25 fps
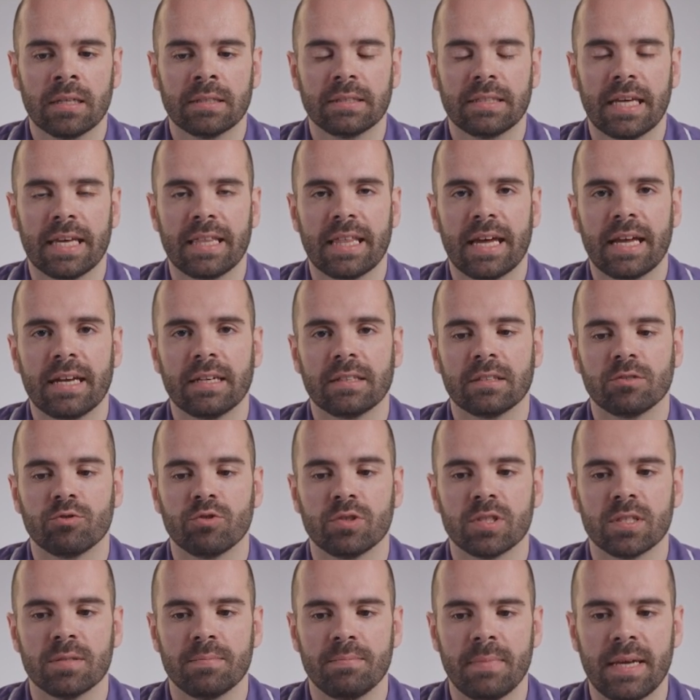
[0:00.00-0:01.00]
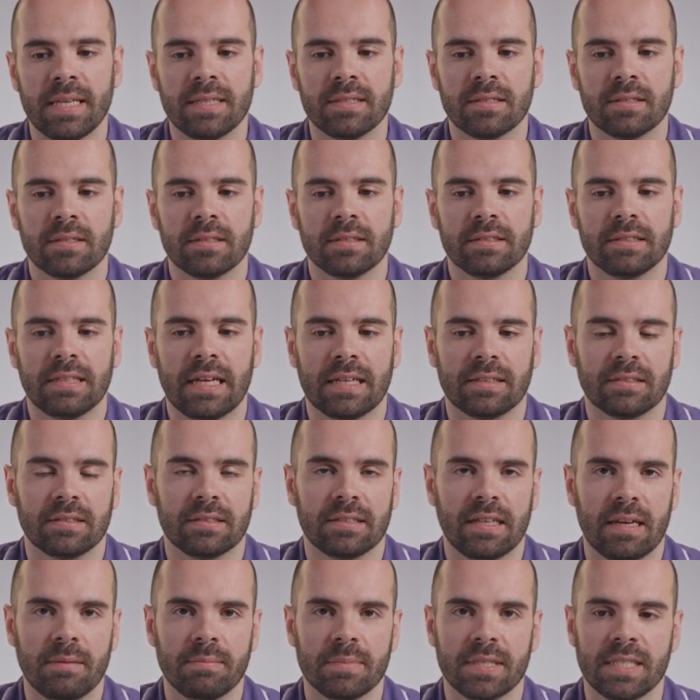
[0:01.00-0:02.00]
They then transmit that
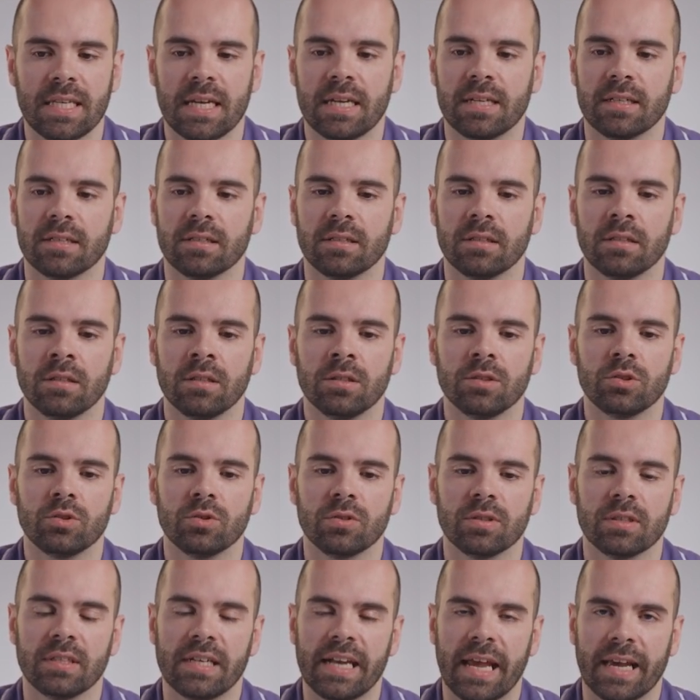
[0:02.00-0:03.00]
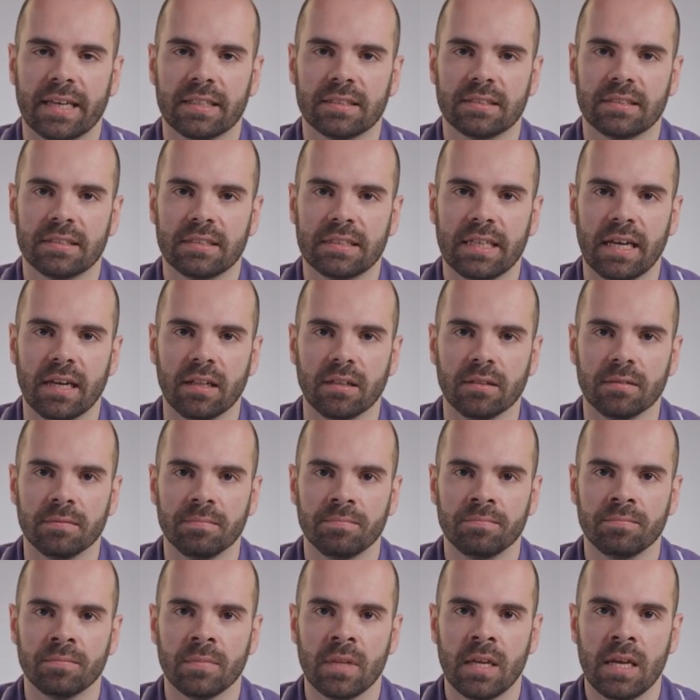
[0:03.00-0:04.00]
same signal to the next cell,
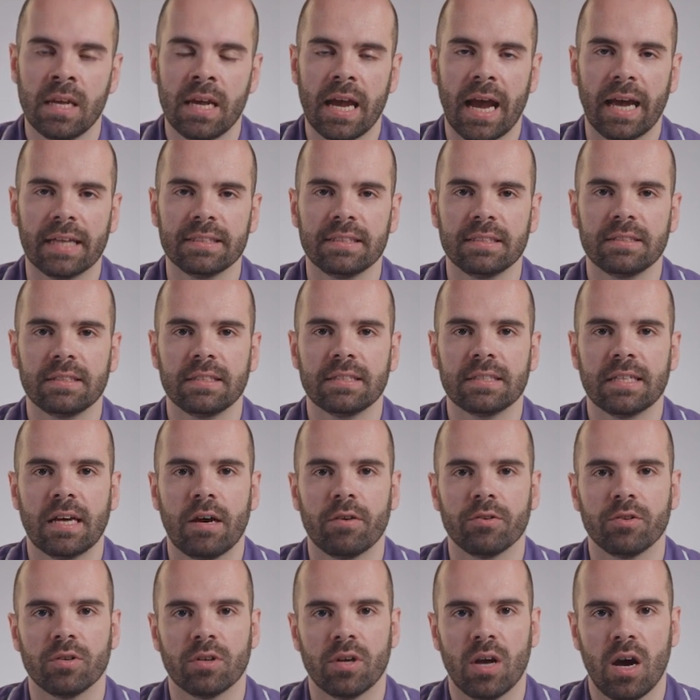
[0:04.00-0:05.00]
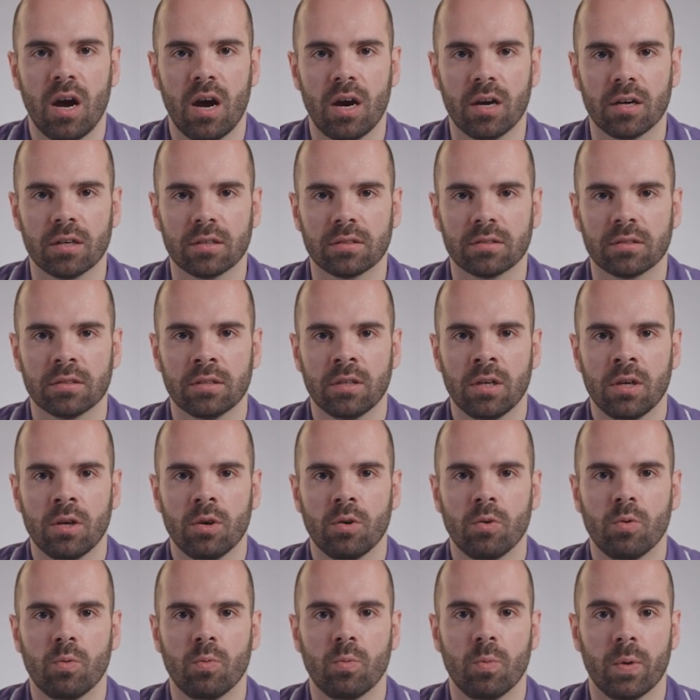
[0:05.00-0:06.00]
and this is how your heart
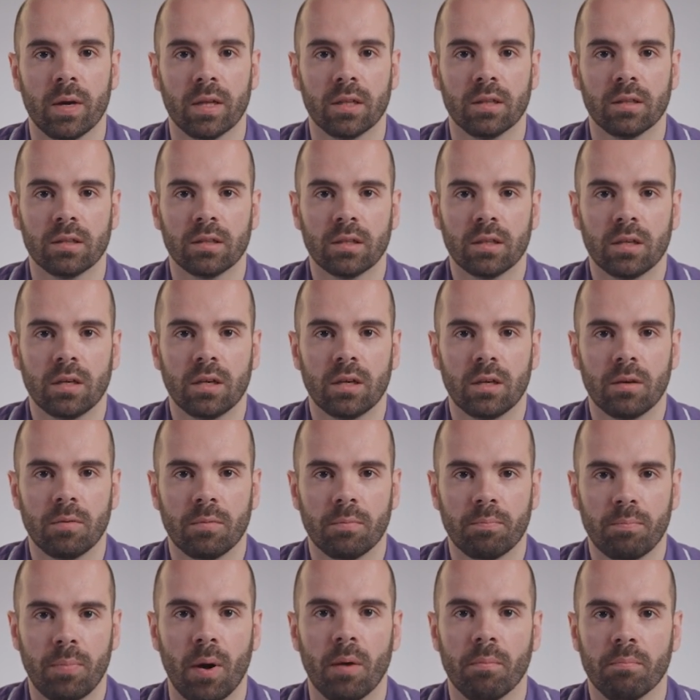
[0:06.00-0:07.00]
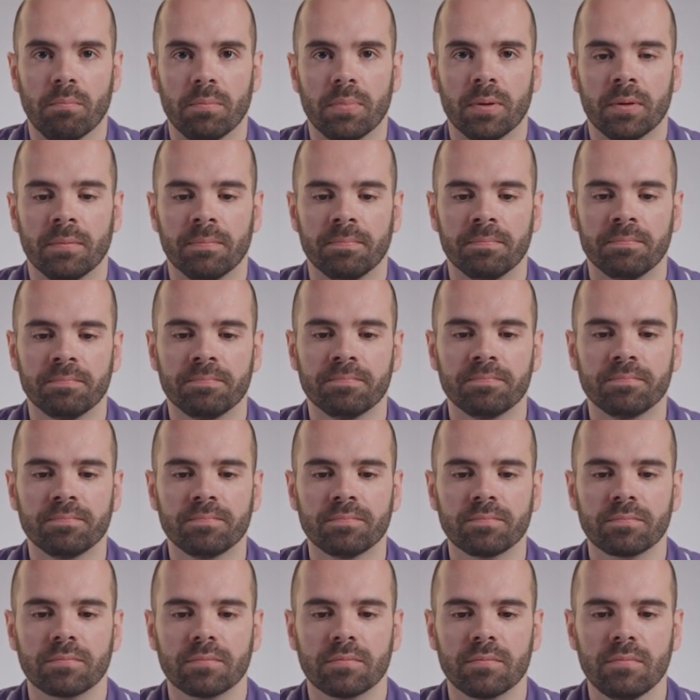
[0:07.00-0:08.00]
will pump.
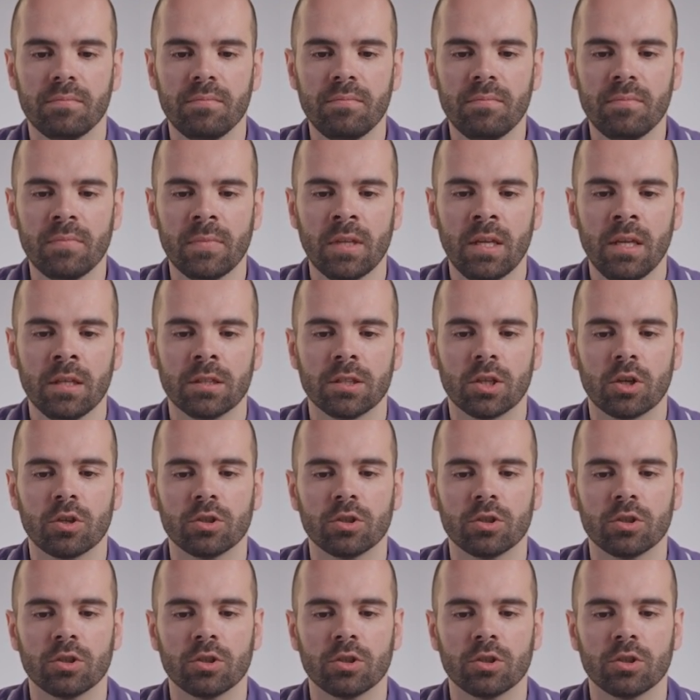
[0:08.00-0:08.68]
The